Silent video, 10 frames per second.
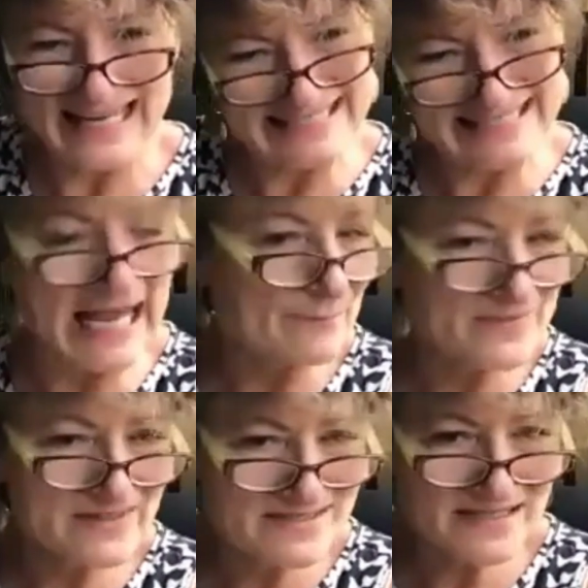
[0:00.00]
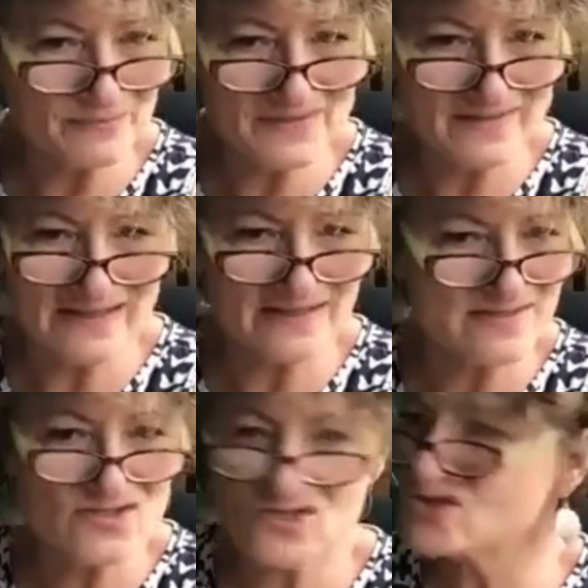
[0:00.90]
and tap into something that
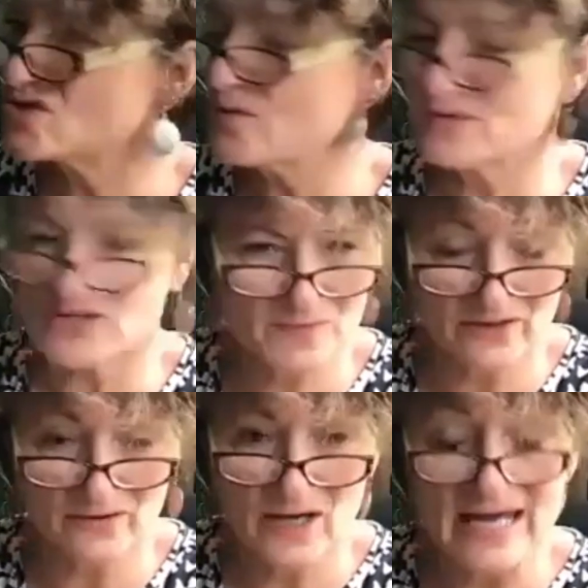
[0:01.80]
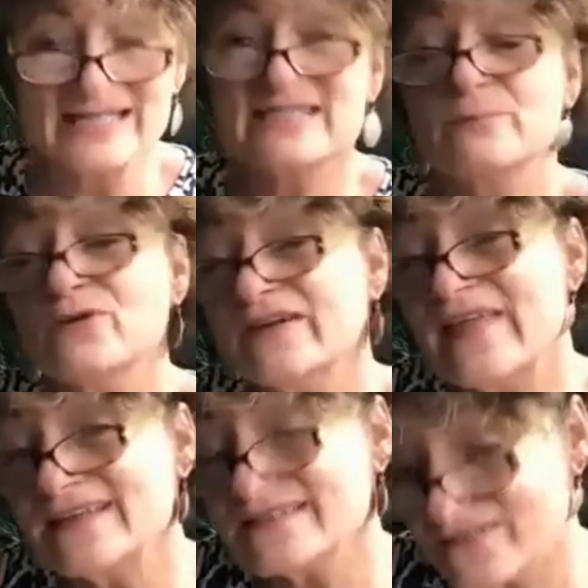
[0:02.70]
is so much bigger, to bring
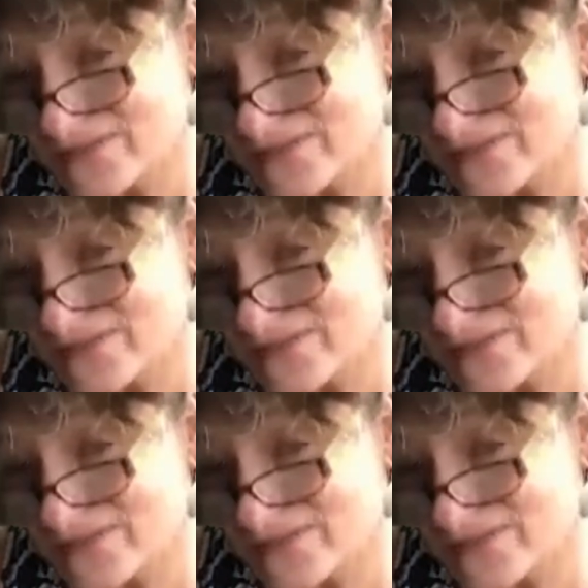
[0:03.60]
that to